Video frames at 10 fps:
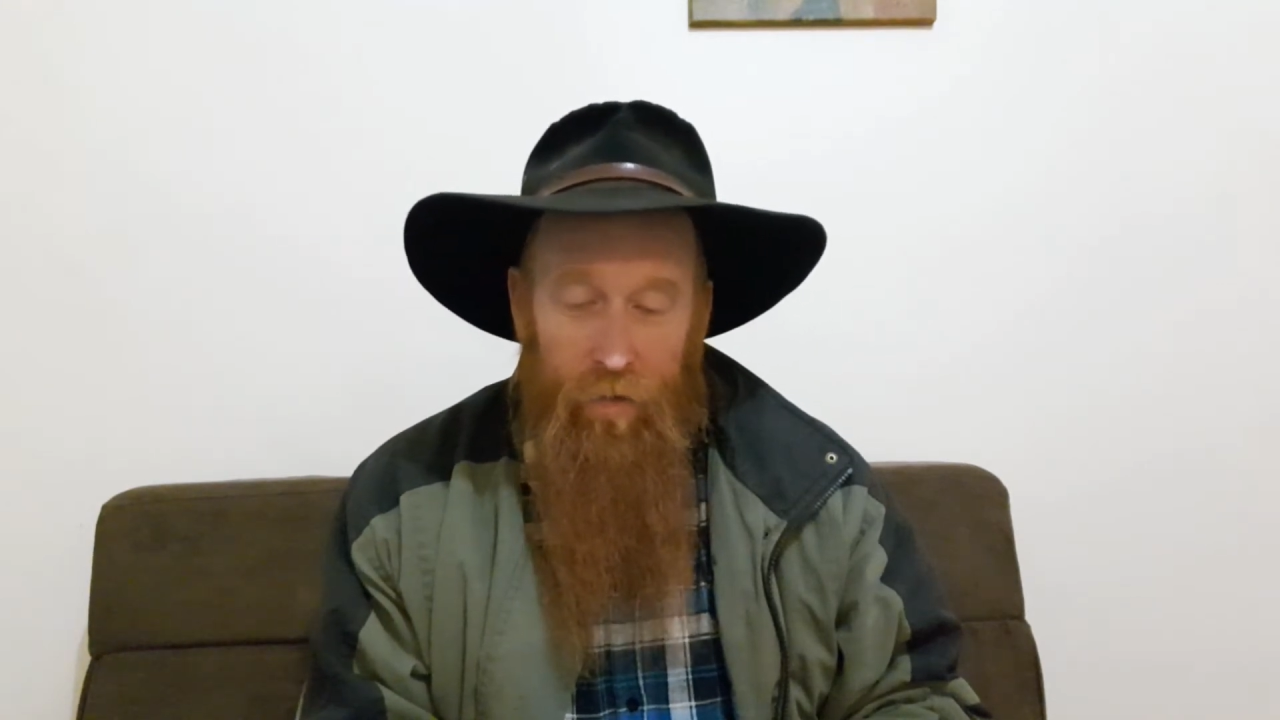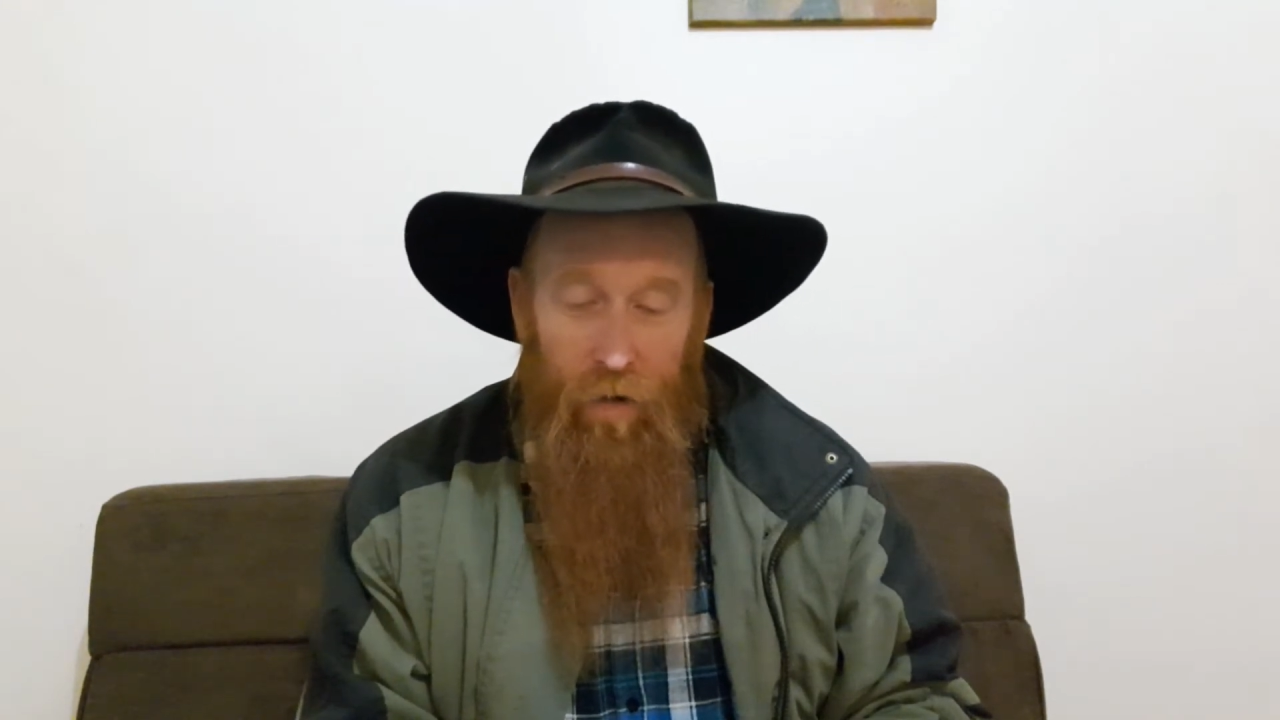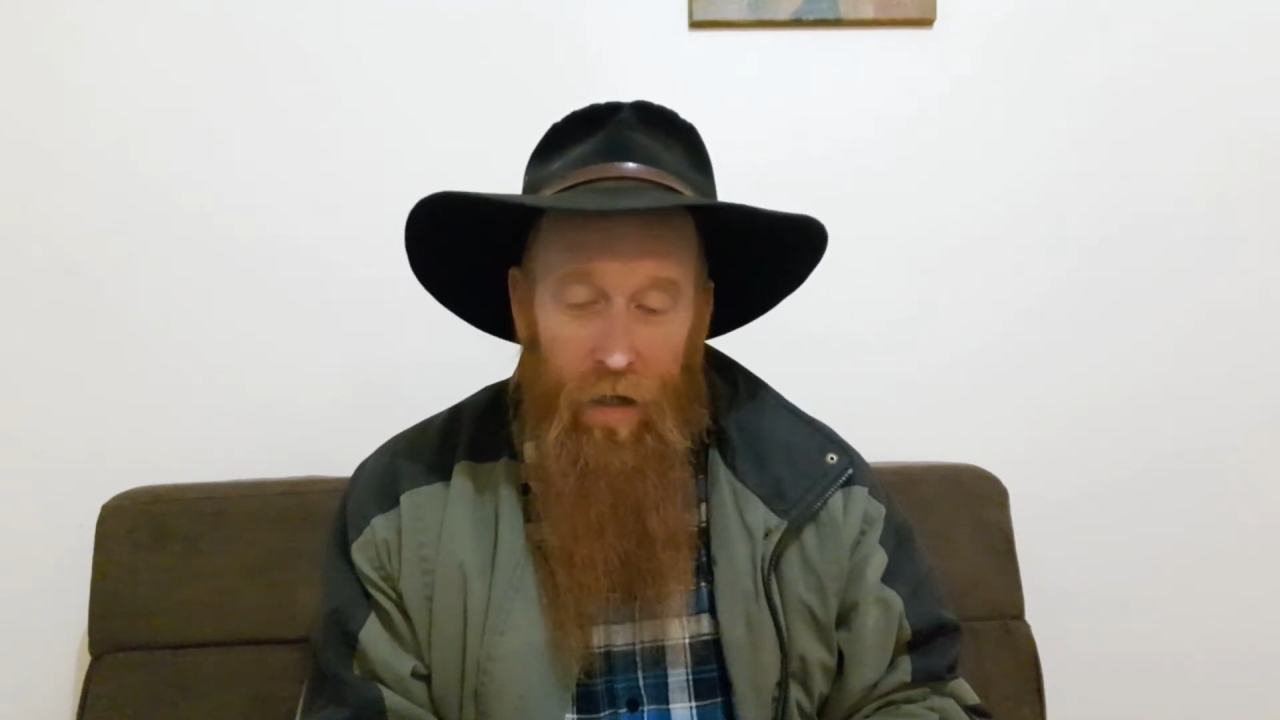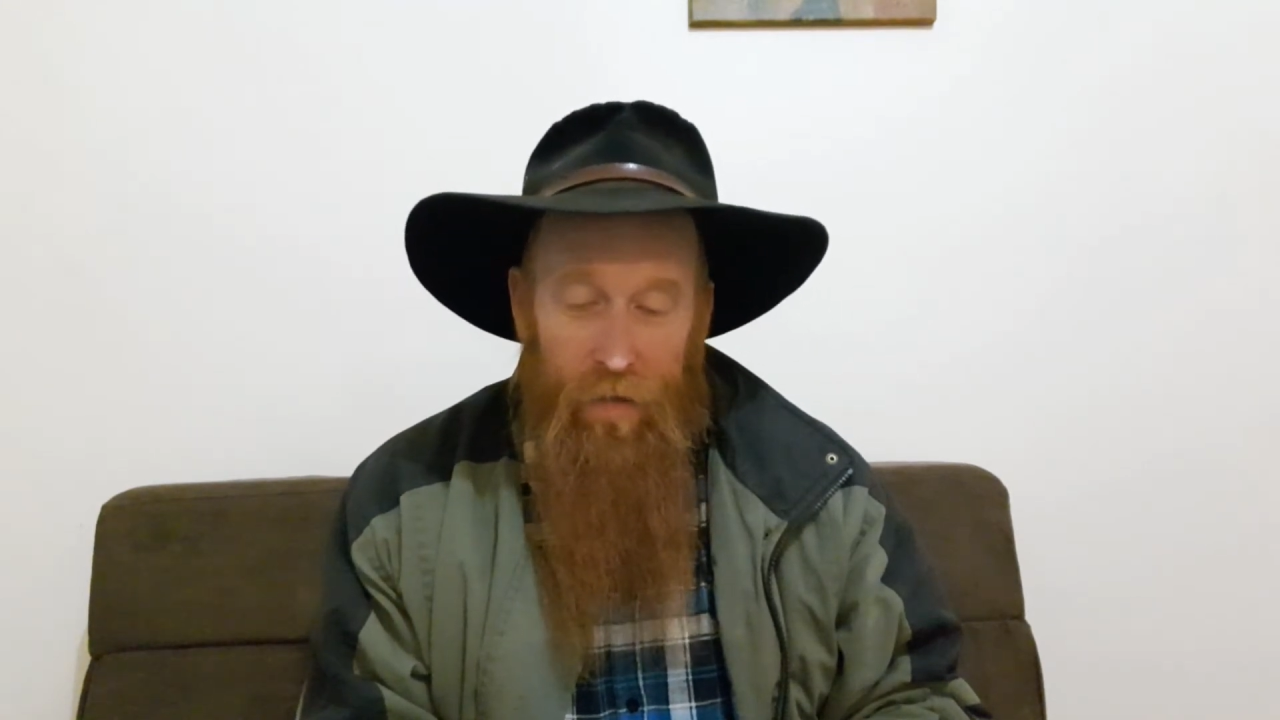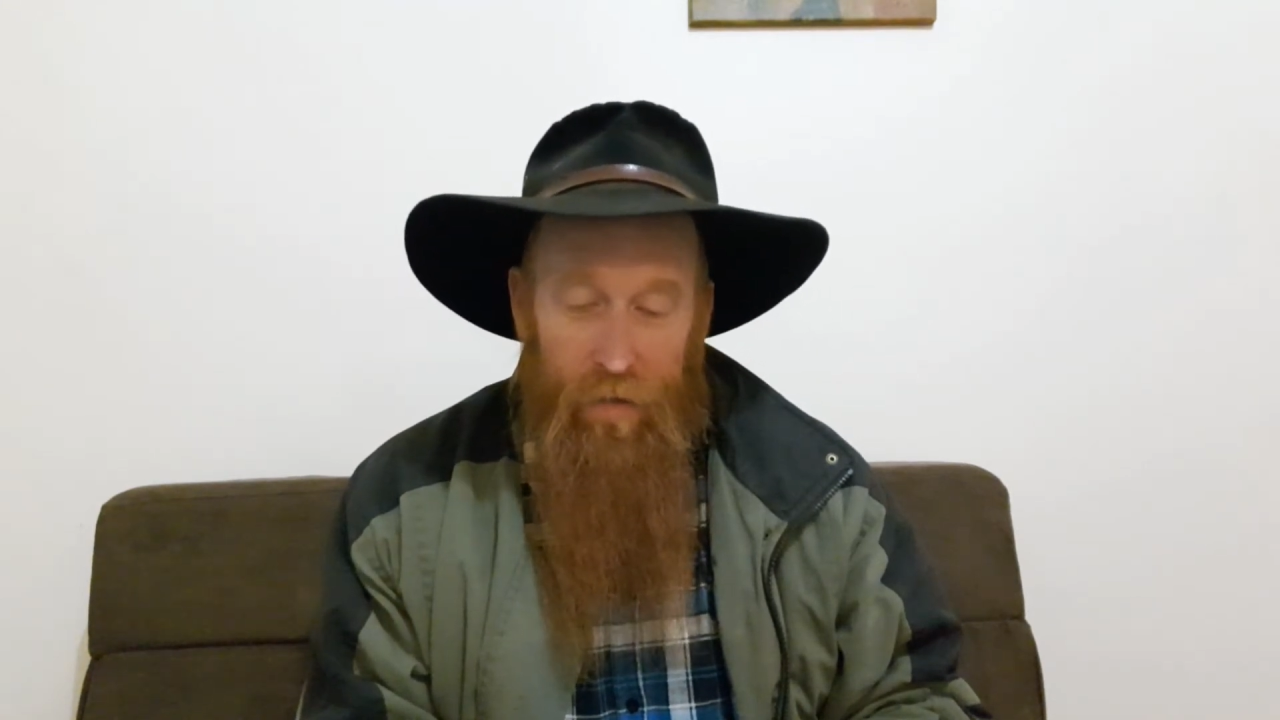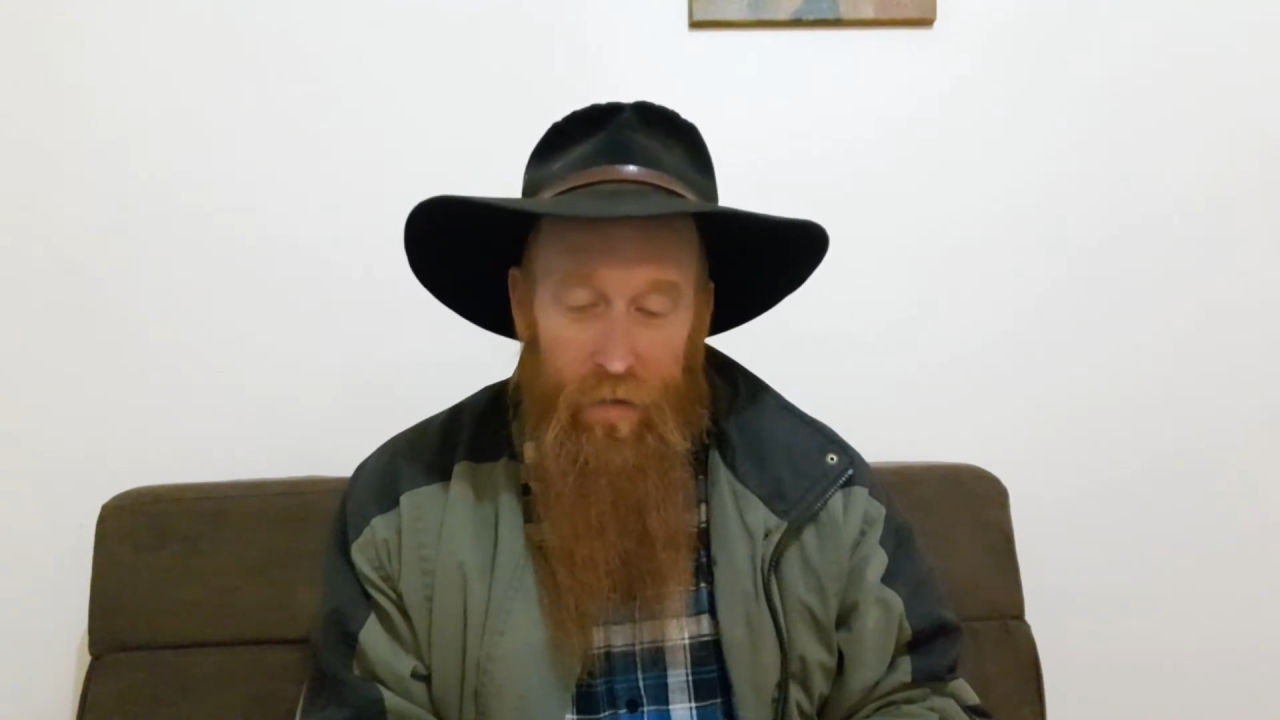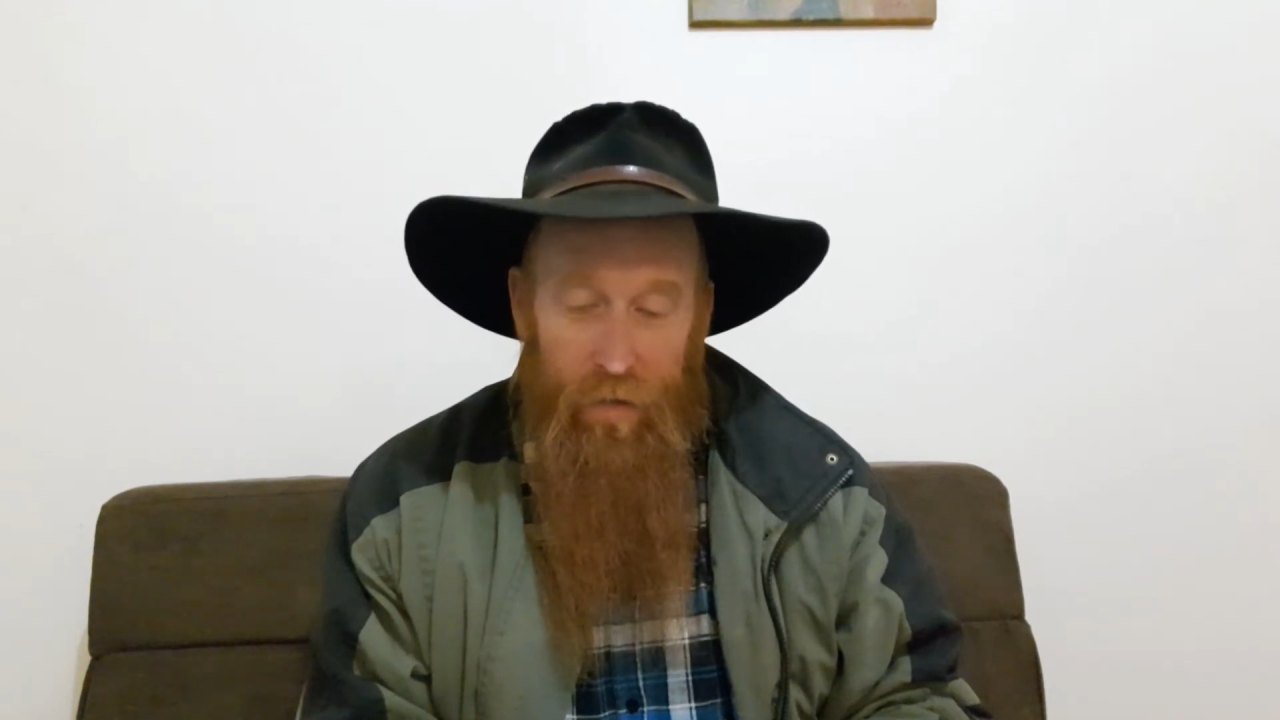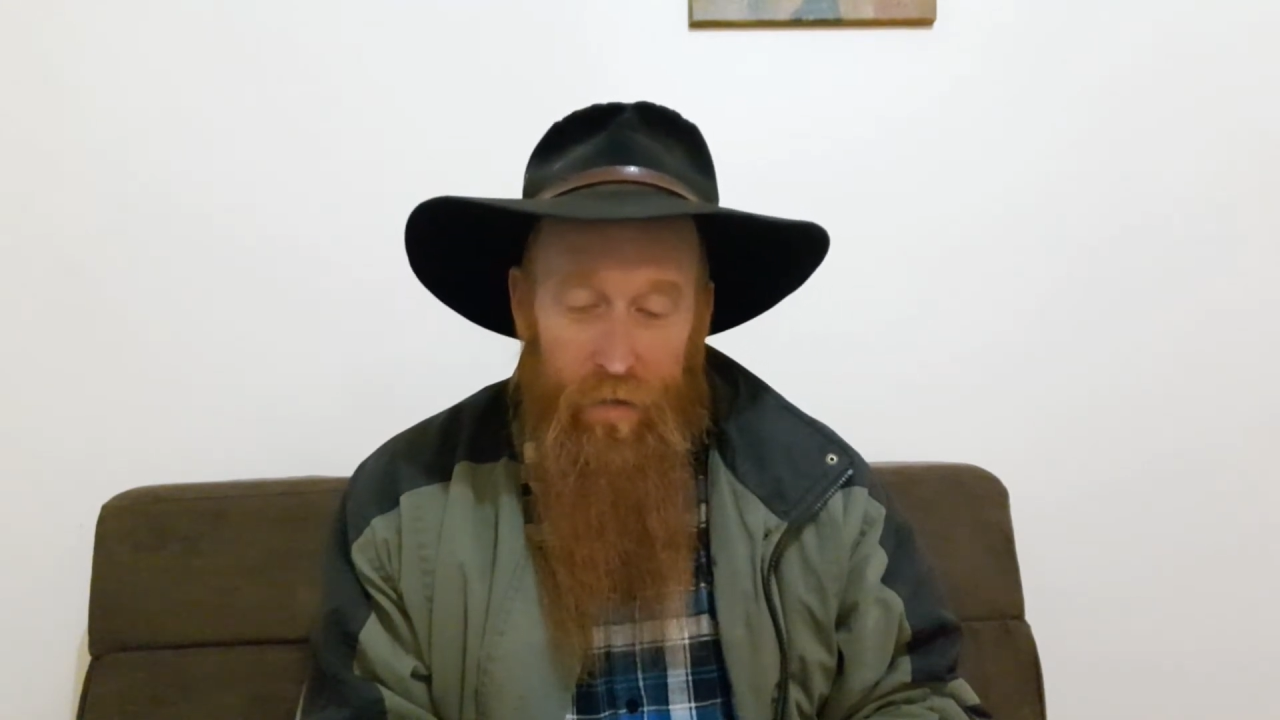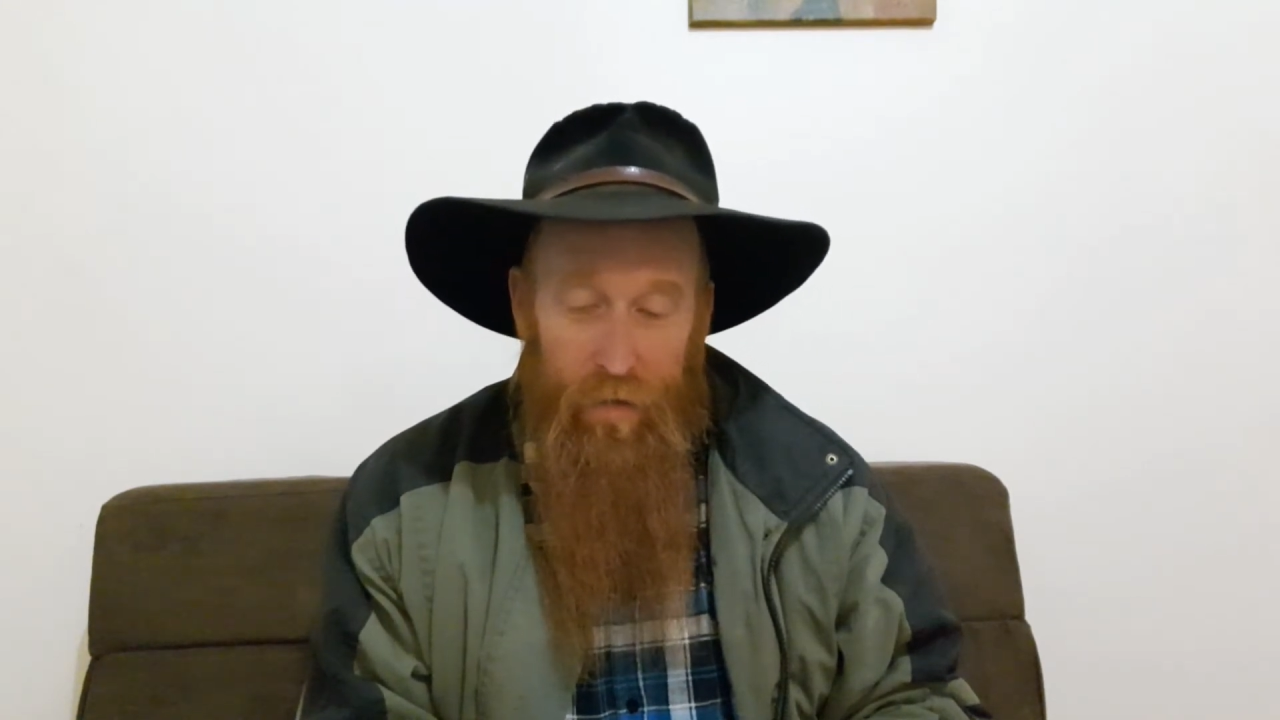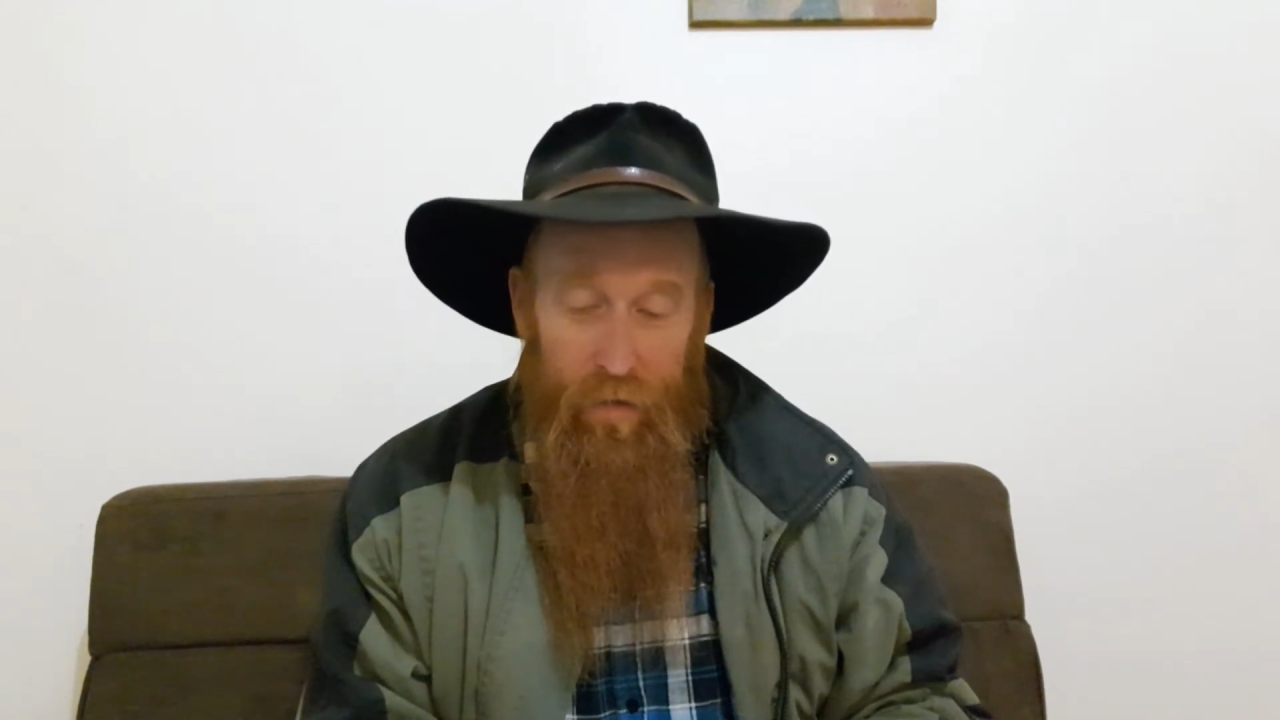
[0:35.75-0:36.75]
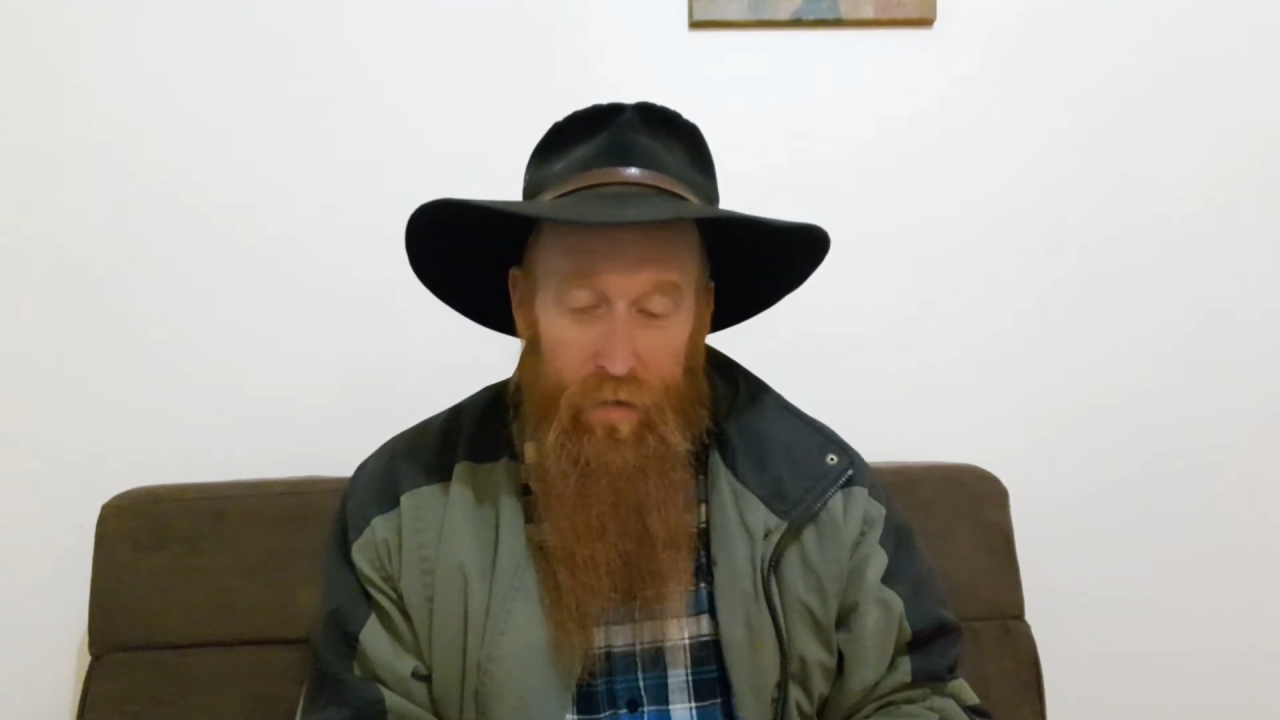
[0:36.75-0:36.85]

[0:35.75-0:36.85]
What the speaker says: greatest